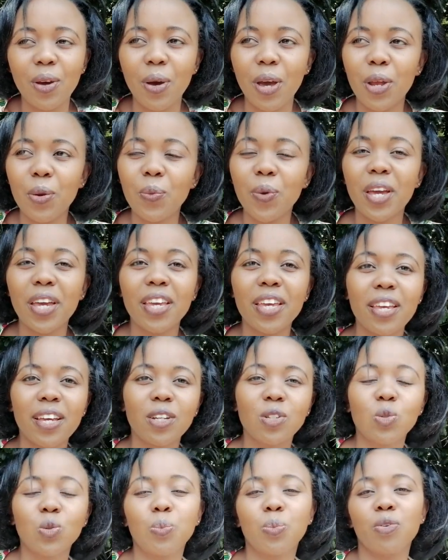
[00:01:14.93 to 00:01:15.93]
And we are
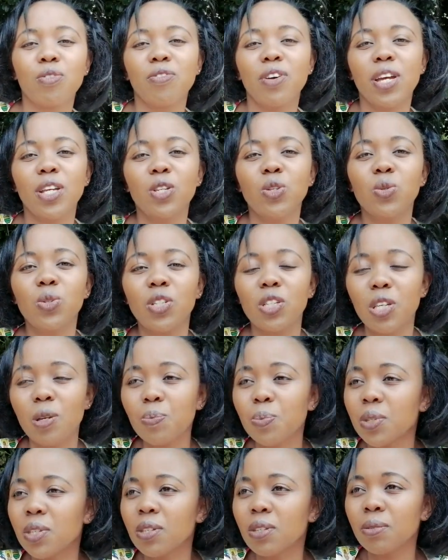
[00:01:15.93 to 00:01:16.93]
here to provide you
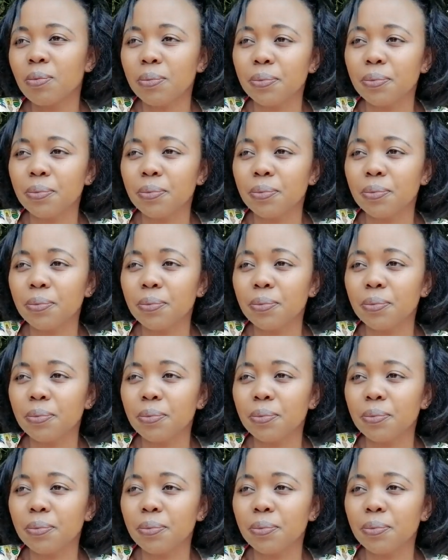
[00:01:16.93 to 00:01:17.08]
tips